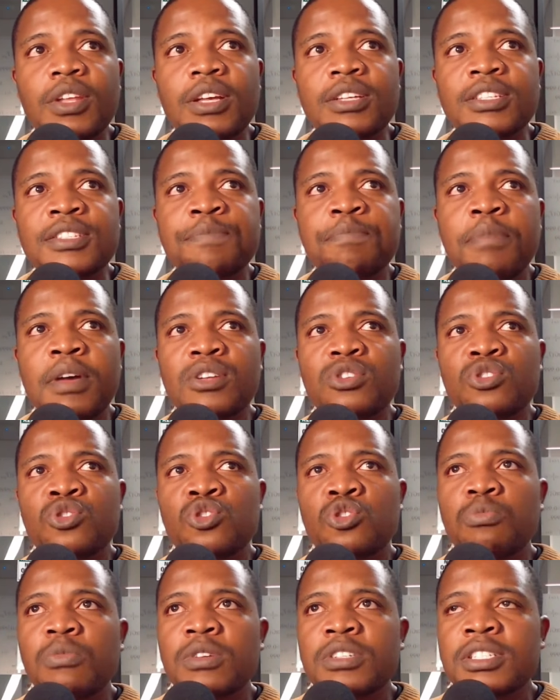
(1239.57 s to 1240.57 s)
spend
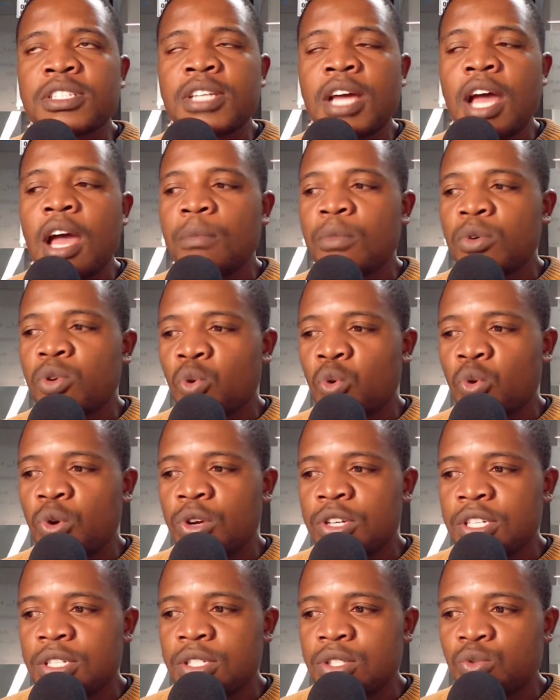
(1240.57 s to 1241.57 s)
too much time on
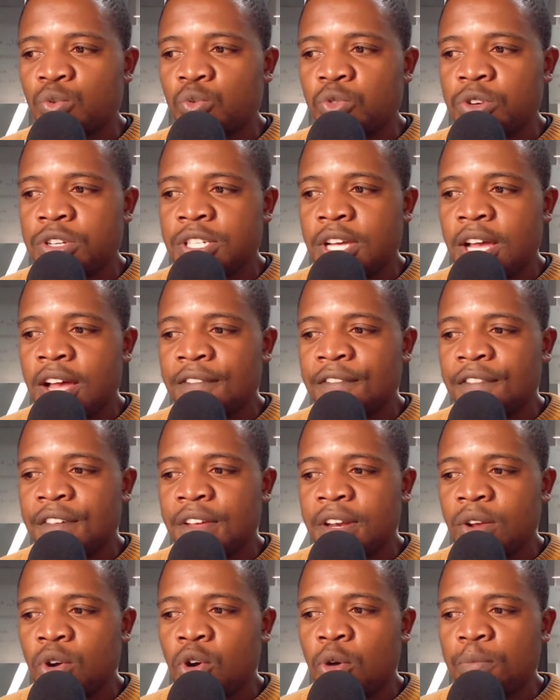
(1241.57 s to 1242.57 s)
questions which are
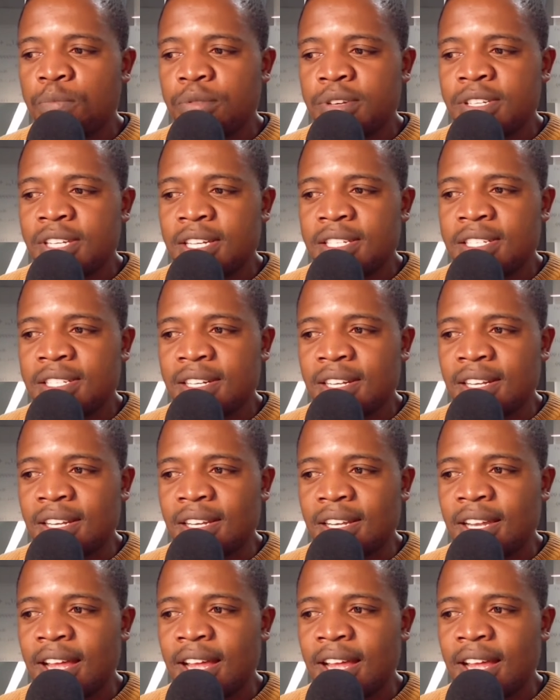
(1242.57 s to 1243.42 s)
very computational.